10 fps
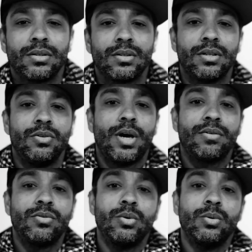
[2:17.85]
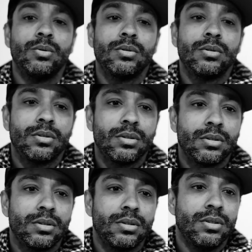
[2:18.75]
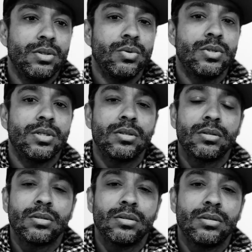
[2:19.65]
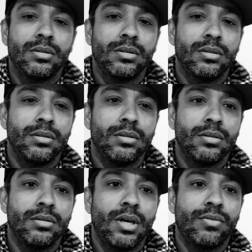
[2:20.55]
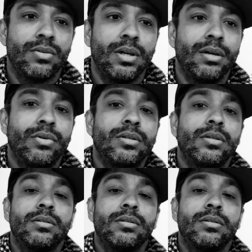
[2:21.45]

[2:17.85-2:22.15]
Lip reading: and you have to use it, you have to live it,